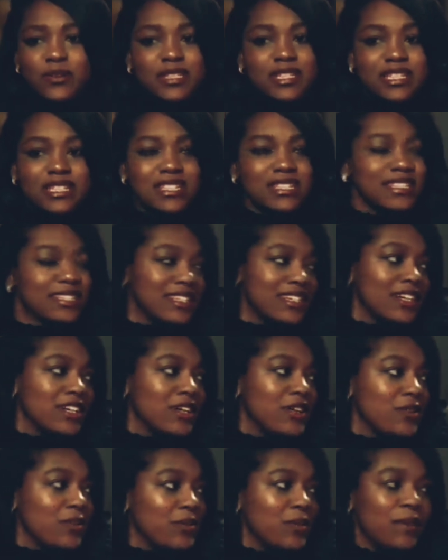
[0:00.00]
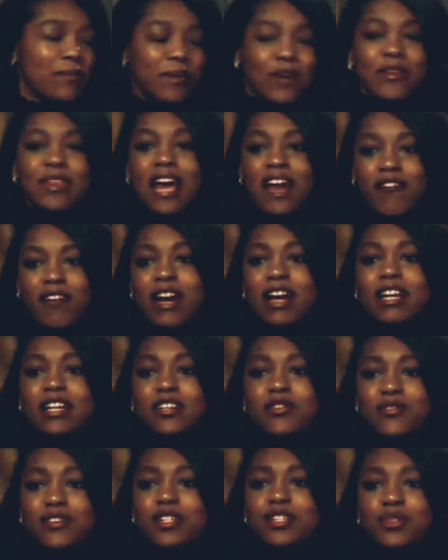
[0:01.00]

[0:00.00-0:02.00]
you didn't care. And gunpoint,